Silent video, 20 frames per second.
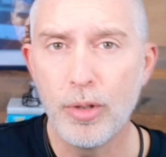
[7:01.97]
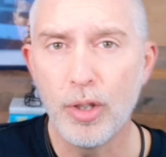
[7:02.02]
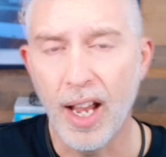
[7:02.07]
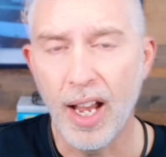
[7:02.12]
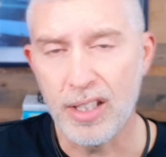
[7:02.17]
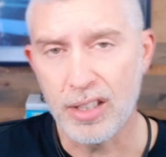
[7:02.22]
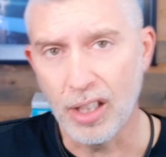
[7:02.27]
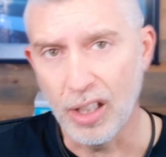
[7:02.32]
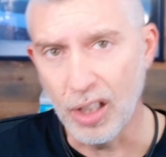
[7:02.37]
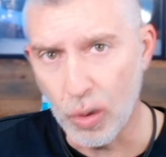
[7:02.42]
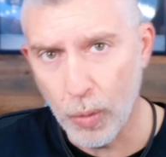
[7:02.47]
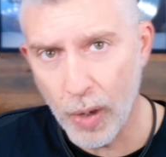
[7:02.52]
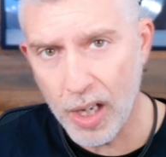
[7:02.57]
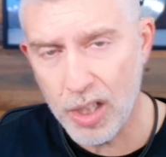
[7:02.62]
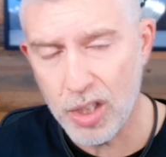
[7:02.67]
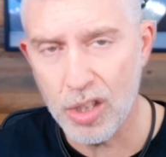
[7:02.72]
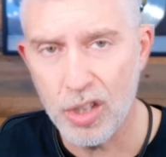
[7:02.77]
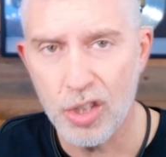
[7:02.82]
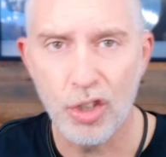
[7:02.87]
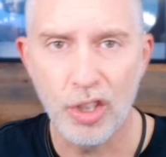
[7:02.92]
You're asking
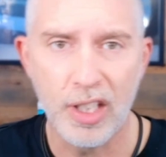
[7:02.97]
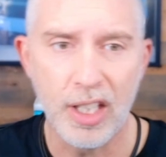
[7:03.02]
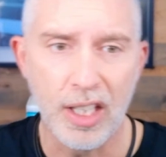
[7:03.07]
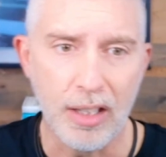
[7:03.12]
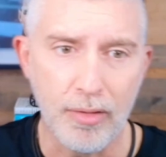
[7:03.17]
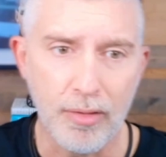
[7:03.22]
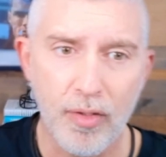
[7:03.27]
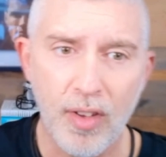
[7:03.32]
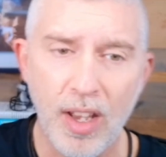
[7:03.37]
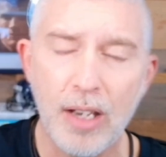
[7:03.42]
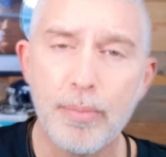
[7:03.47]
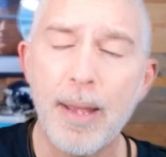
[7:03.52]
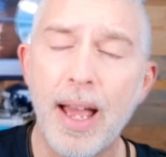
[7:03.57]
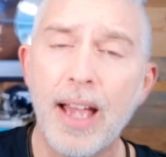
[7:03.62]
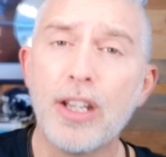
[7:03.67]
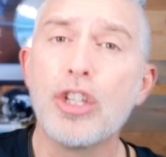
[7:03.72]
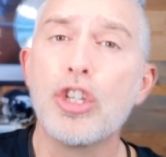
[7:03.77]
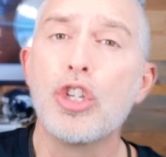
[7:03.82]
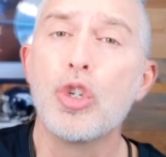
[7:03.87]
questions. You're getting feedback.